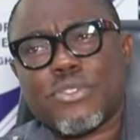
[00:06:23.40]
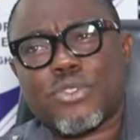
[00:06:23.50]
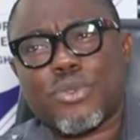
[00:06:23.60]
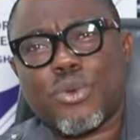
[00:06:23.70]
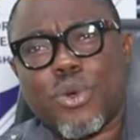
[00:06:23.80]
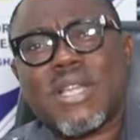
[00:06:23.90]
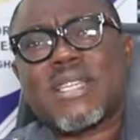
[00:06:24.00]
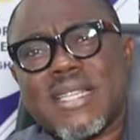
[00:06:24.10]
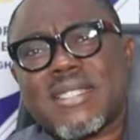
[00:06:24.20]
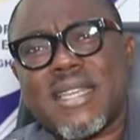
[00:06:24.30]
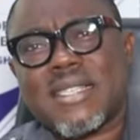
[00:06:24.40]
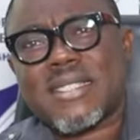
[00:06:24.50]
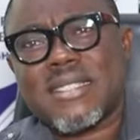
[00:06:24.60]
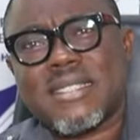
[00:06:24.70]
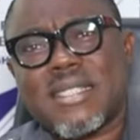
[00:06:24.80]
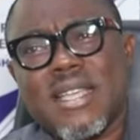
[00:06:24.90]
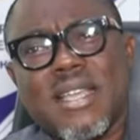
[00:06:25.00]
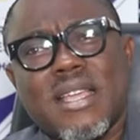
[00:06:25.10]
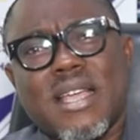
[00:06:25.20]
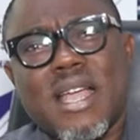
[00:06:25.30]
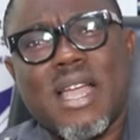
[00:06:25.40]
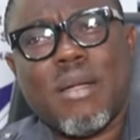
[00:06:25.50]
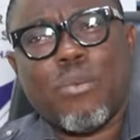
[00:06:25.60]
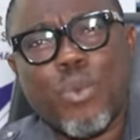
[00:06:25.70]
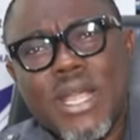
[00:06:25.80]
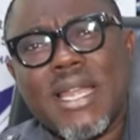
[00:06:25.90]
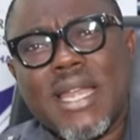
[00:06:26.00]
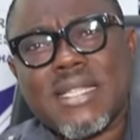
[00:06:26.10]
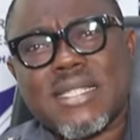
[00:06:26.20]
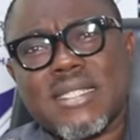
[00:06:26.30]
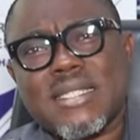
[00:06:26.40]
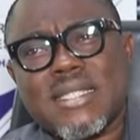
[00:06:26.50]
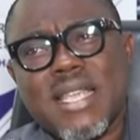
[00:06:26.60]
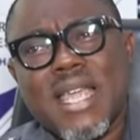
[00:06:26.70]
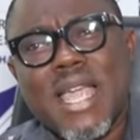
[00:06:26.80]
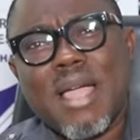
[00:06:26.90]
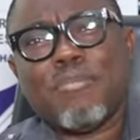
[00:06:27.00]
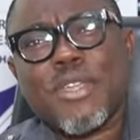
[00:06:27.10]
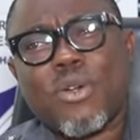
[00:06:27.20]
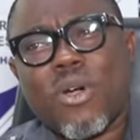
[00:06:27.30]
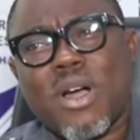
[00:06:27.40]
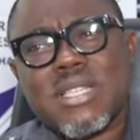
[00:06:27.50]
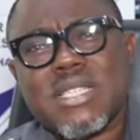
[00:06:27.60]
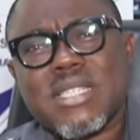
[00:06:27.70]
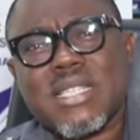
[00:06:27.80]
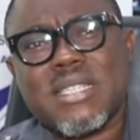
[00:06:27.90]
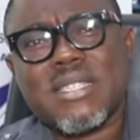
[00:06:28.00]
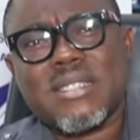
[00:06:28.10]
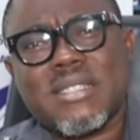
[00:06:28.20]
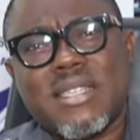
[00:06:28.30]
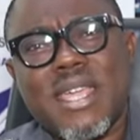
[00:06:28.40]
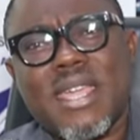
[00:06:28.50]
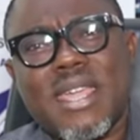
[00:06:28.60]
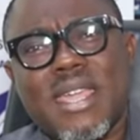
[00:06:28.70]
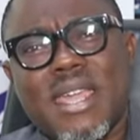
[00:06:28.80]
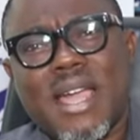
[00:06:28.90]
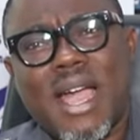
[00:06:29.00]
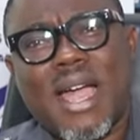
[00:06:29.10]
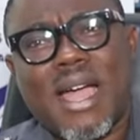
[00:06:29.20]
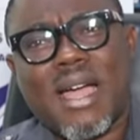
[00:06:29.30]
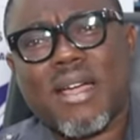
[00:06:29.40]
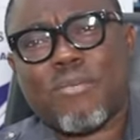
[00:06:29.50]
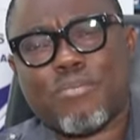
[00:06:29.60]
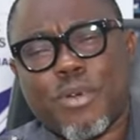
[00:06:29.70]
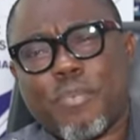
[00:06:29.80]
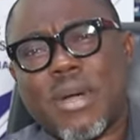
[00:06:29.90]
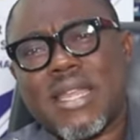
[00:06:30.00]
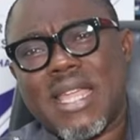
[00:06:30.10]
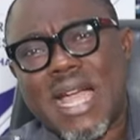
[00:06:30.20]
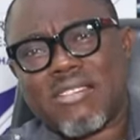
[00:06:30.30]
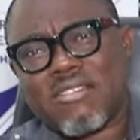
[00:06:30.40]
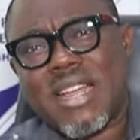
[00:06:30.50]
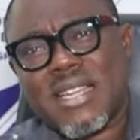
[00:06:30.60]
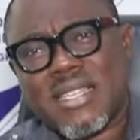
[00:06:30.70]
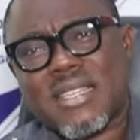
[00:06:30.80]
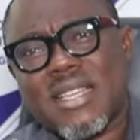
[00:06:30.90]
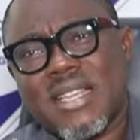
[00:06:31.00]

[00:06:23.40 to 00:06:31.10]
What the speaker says: to contest elections, win elections, and because they are properly attracted,